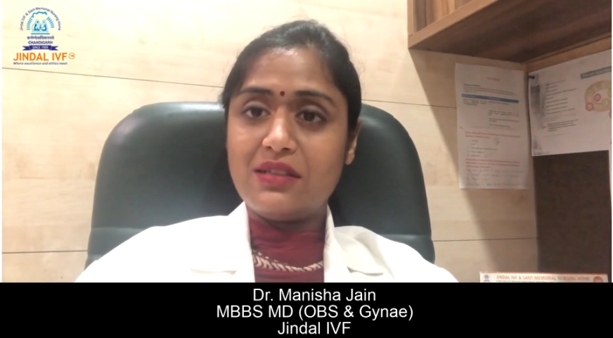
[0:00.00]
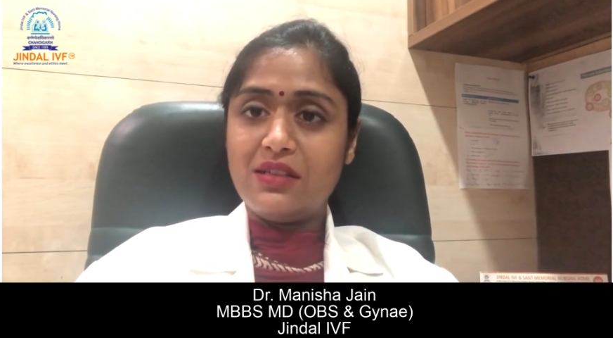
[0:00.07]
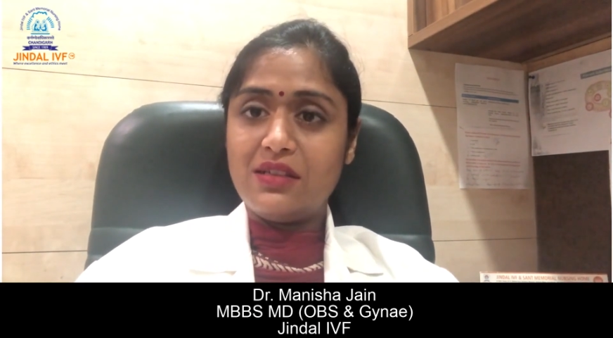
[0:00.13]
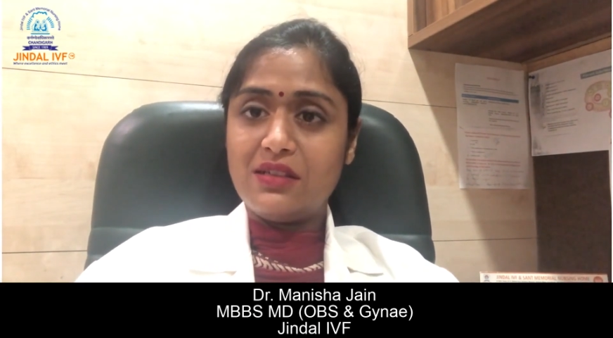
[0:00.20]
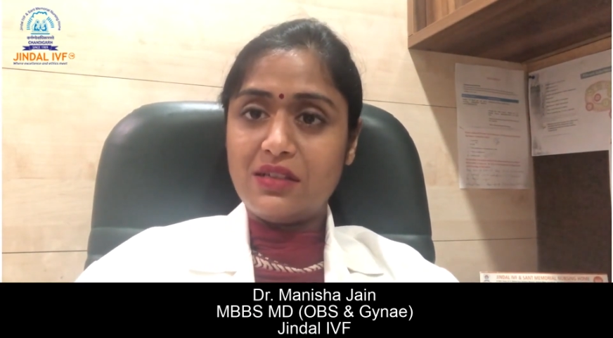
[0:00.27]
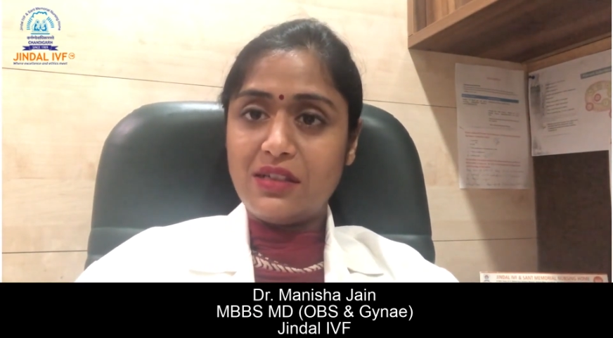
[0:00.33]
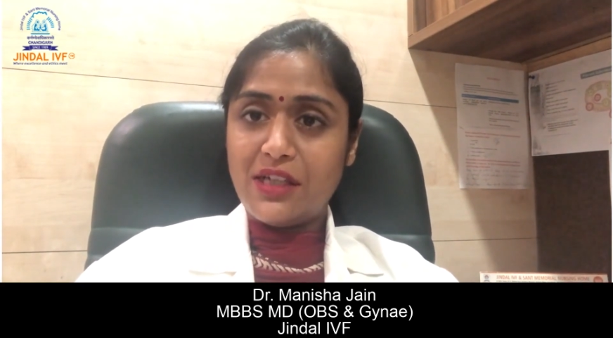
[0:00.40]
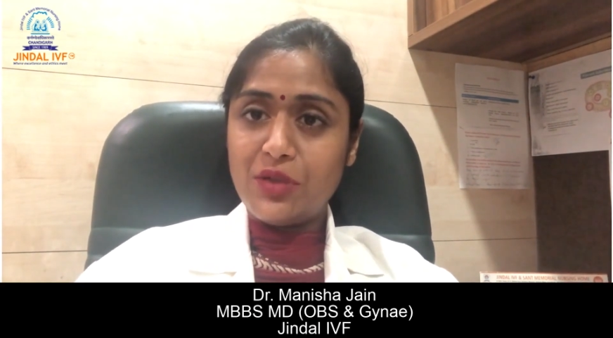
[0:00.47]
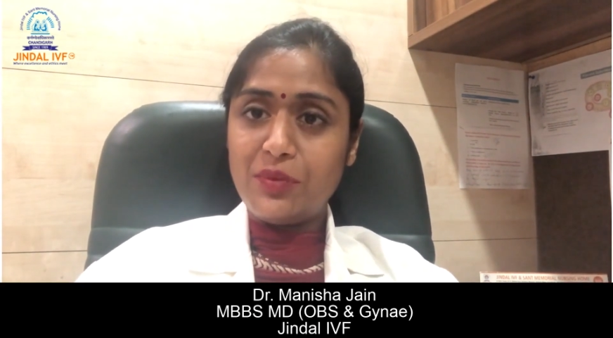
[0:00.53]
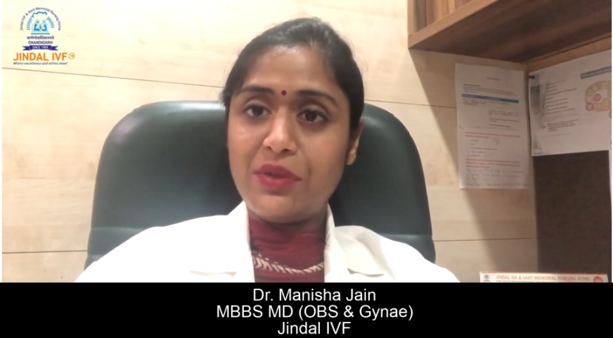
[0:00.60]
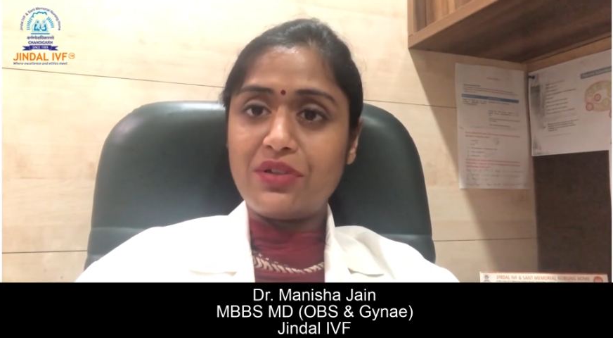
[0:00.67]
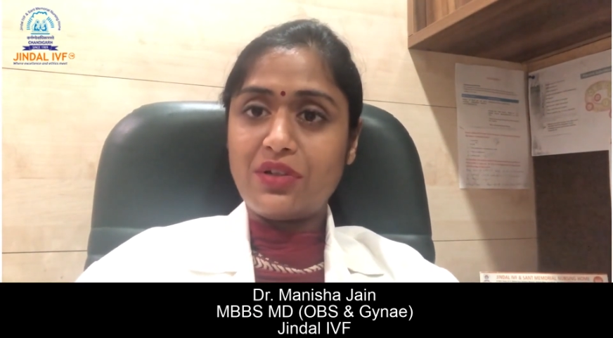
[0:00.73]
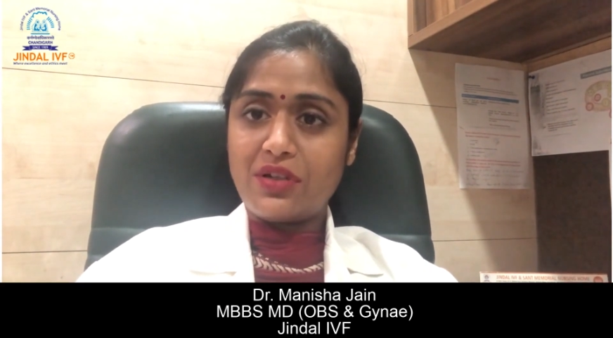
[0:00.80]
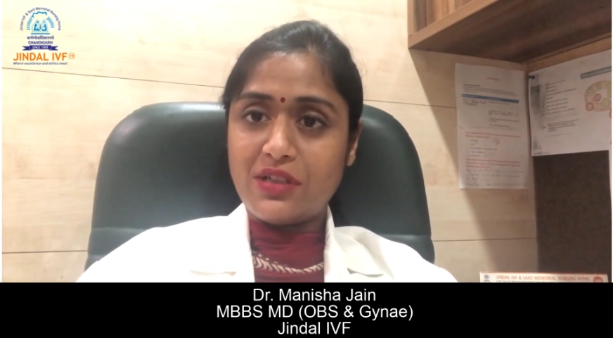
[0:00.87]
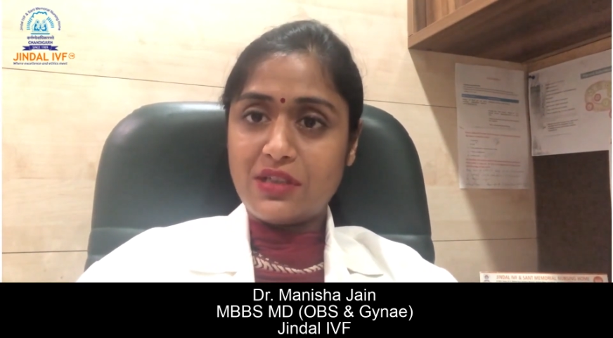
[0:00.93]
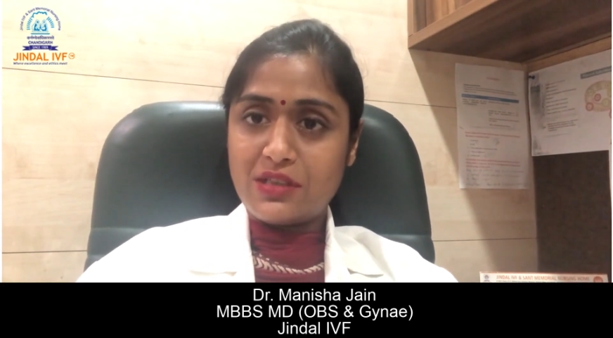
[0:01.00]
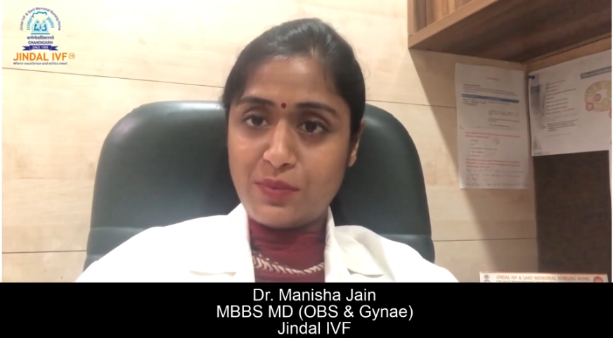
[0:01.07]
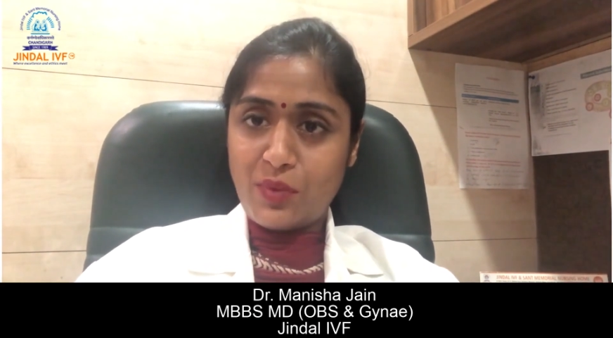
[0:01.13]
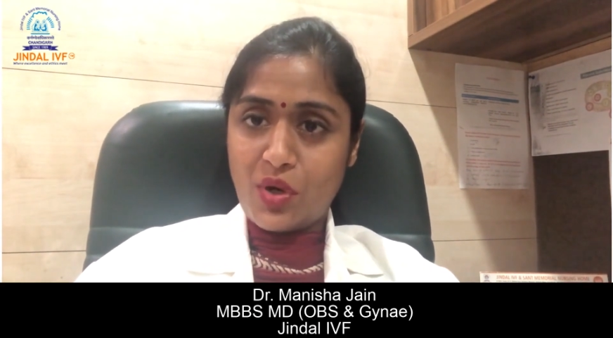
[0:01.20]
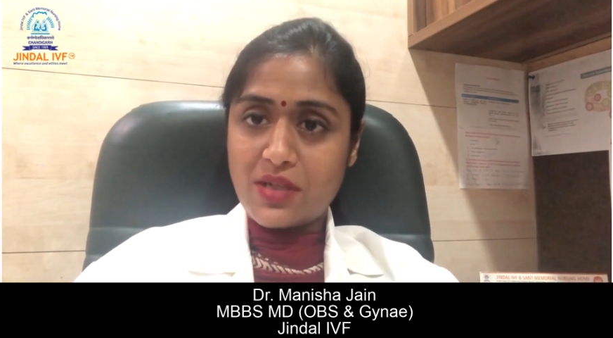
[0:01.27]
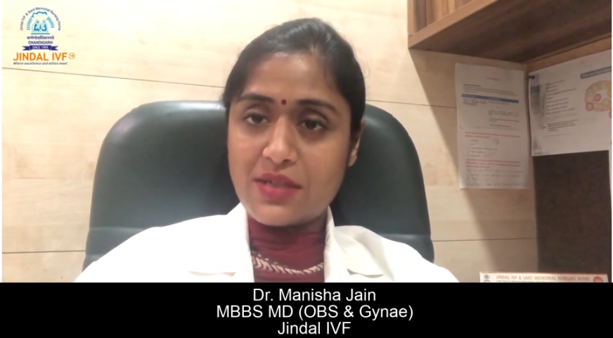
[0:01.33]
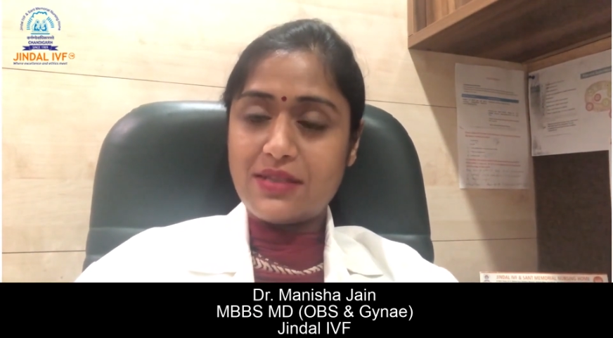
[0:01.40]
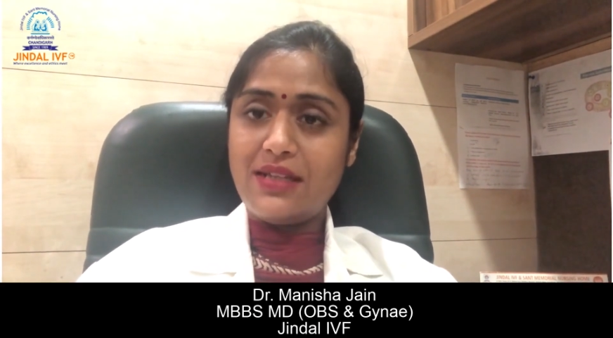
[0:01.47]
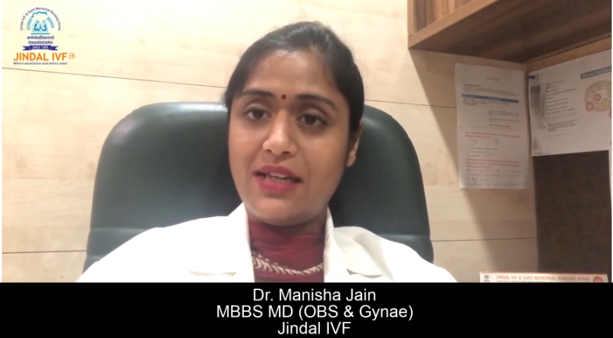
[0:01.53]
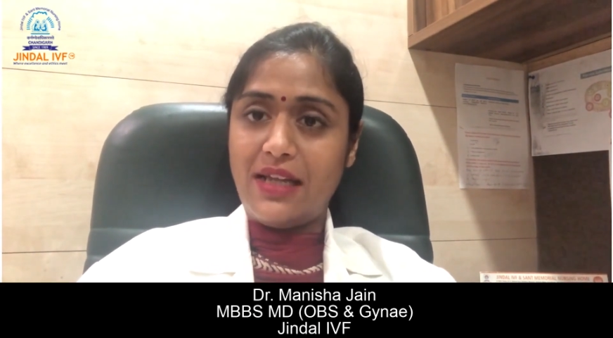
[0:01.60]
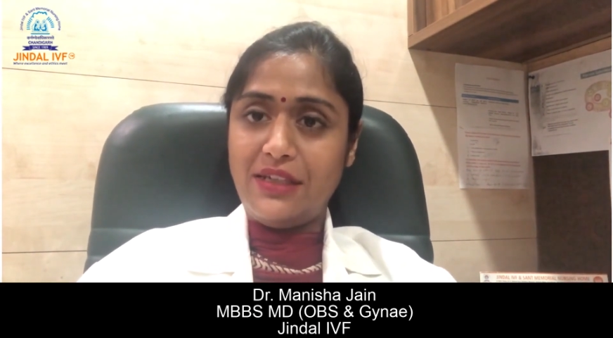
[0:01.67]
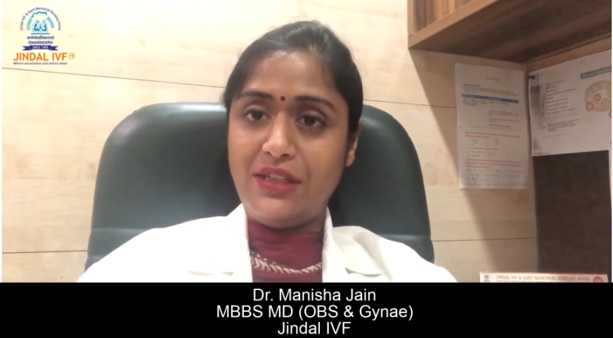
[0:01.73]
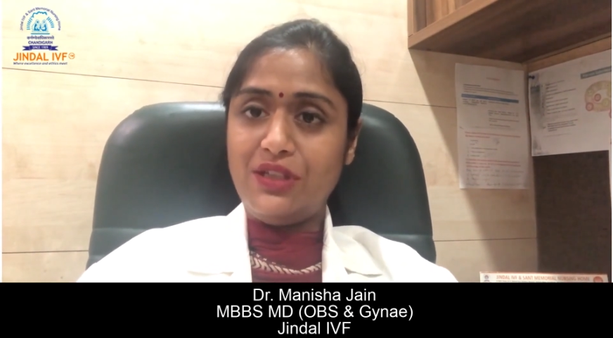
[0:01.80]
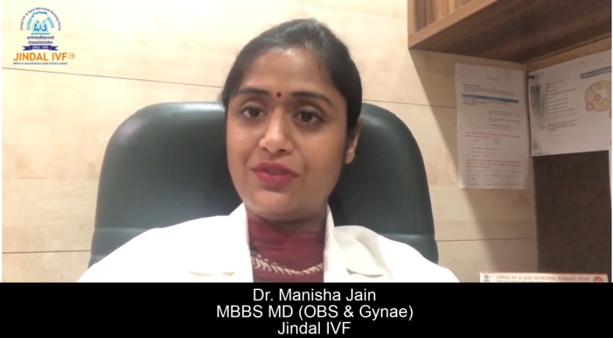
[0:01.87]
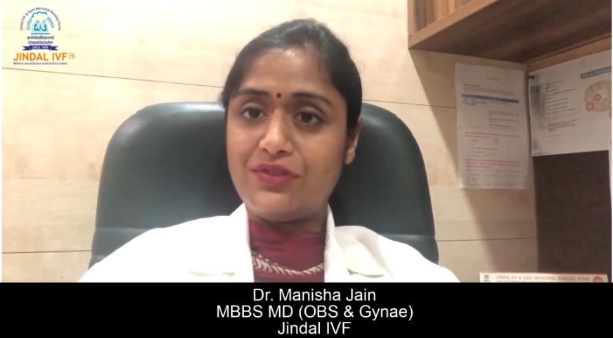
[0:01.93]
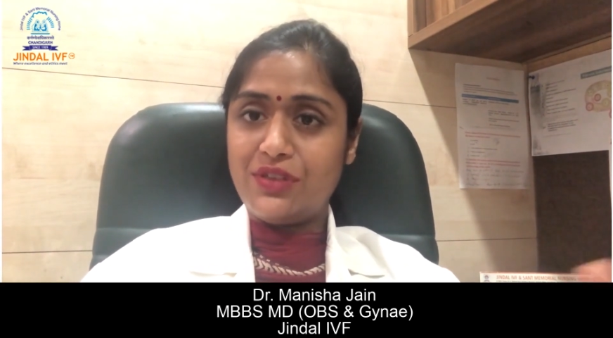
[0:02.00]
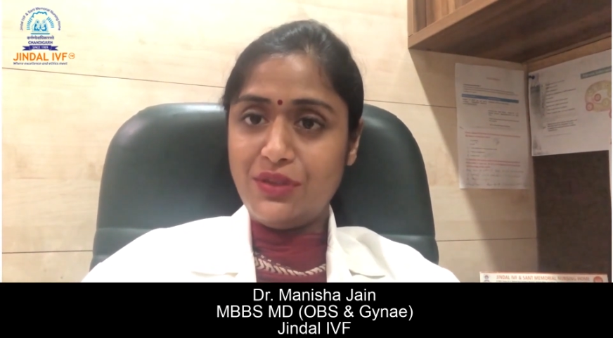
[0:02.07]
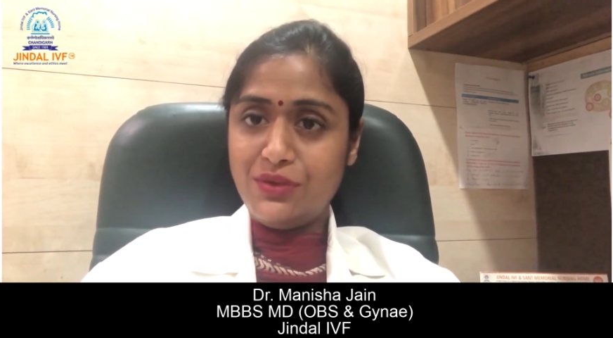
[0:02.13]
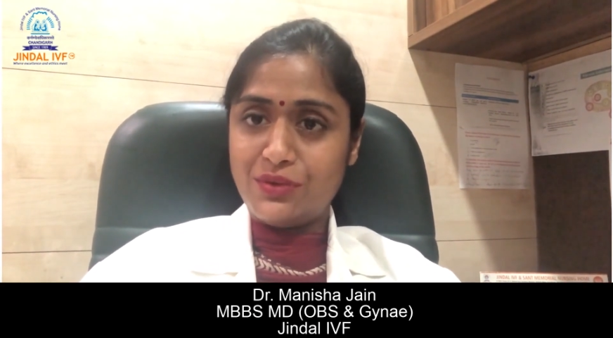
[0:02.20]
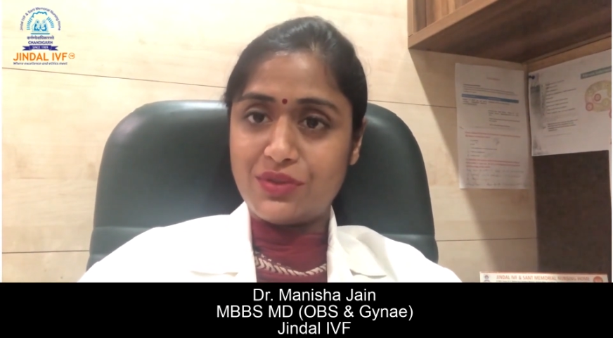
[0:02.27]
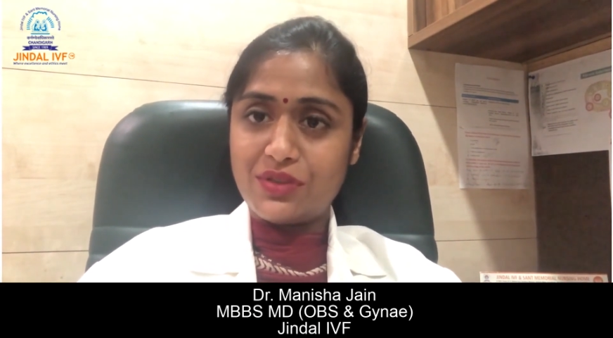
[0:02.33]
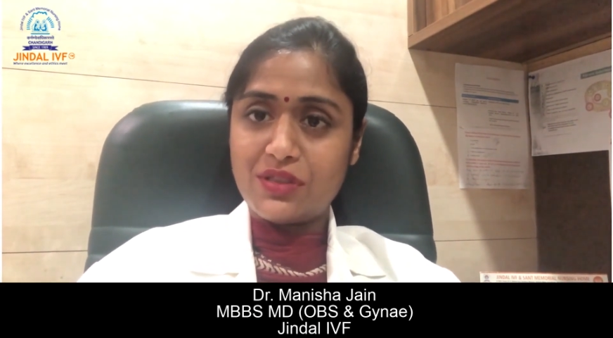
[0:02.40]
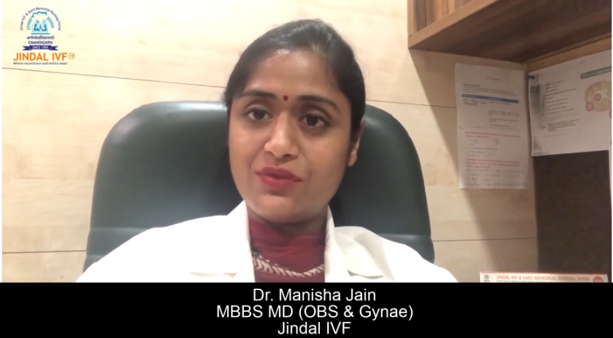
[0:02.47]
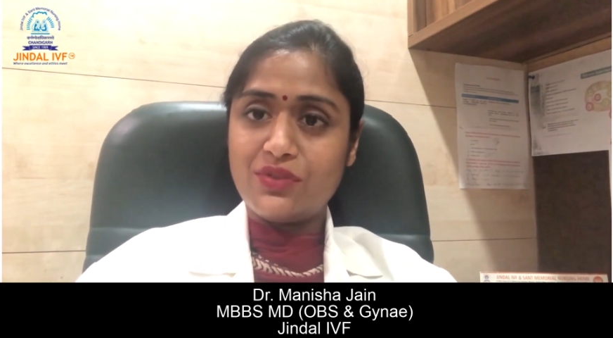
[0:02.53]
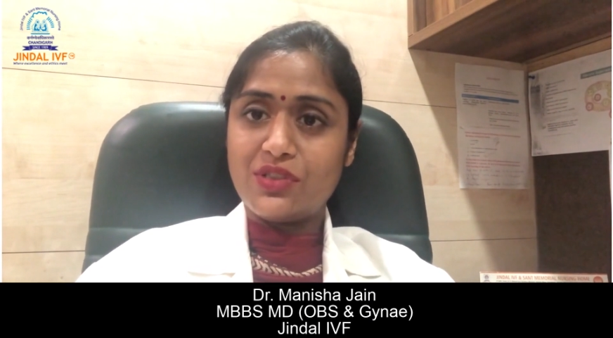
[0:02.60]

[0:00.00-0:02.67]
the endometriotic spots, the lining of the uterus,